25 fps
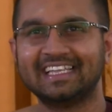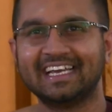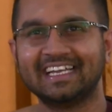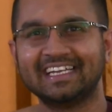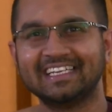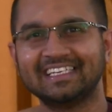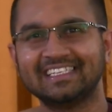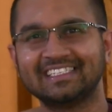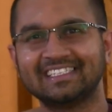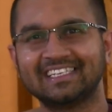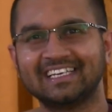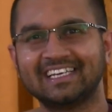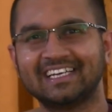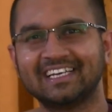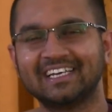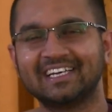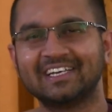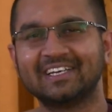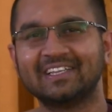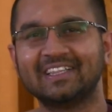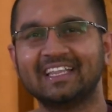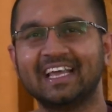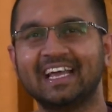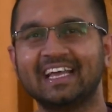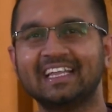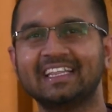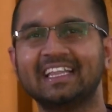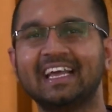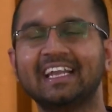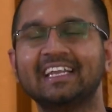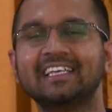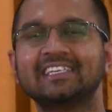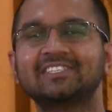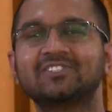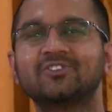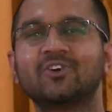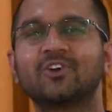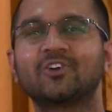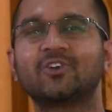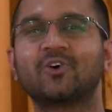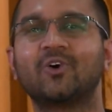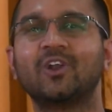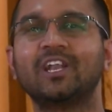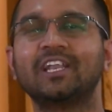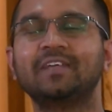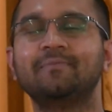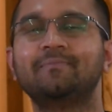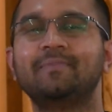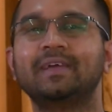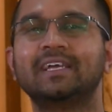is not
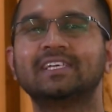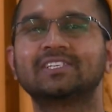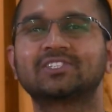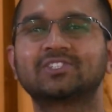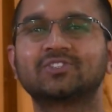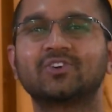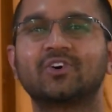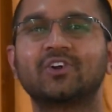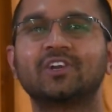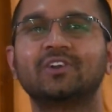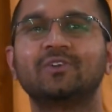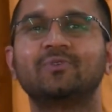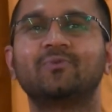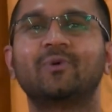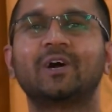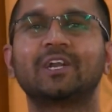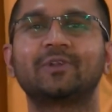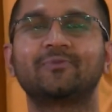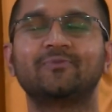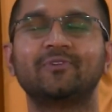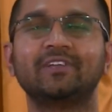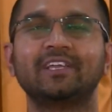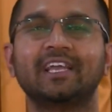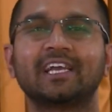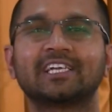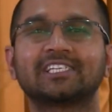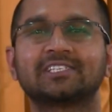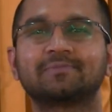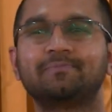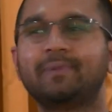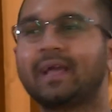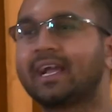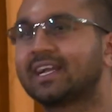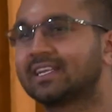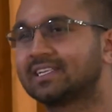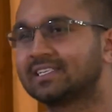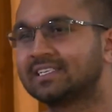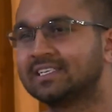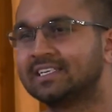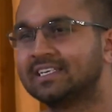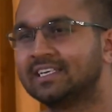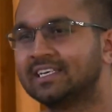only based on what we expect.